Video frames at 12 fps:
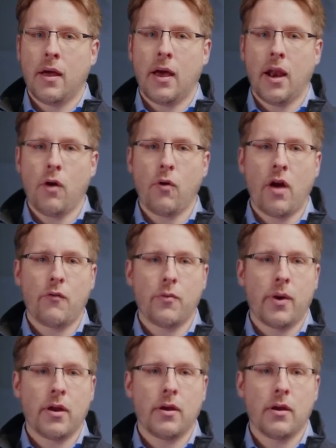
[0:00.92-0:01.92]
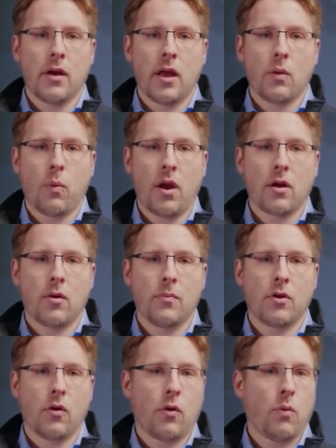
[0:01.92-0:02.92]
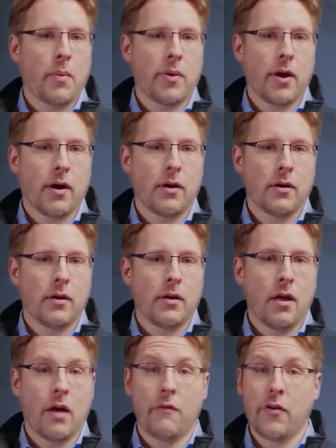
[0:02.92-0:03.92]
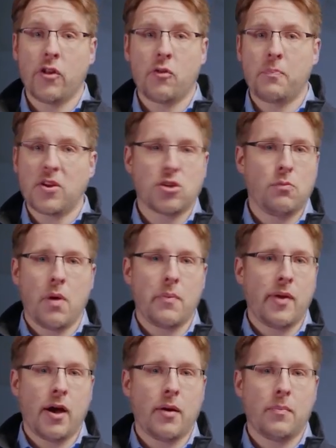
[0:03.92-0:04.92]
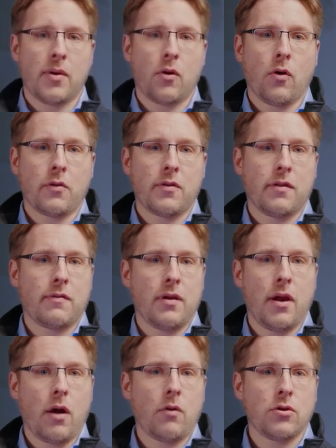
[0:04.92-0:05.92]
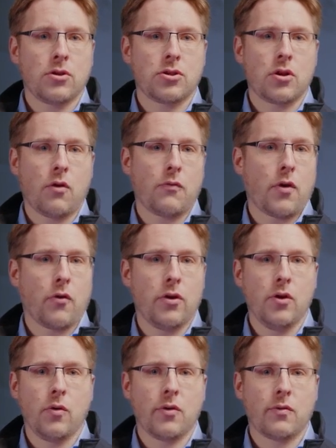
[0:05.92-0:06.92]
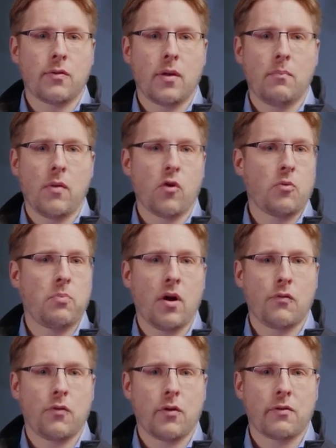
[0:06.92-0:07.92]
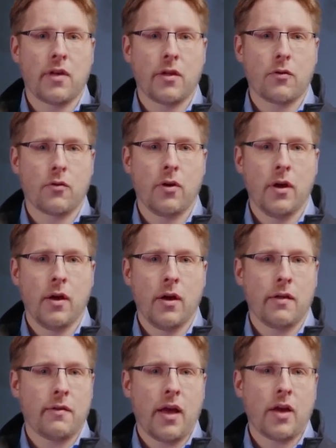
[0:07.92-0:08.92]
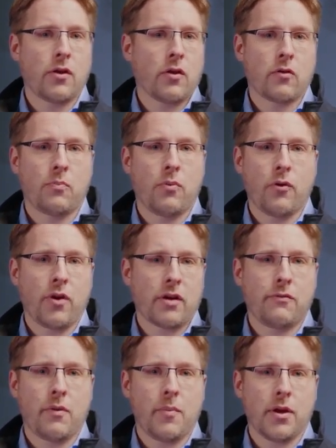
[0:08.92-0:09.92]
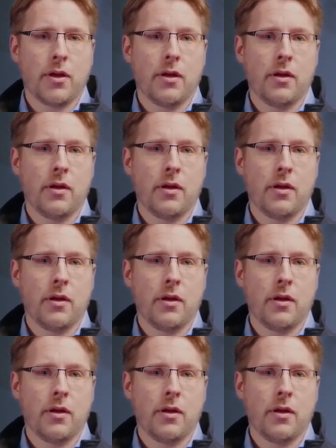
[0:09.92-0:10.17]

Hello everyone and welcome to our webinar. A very special webinar because it's the launch of our newest and most powerful sensor in the ATOS product family.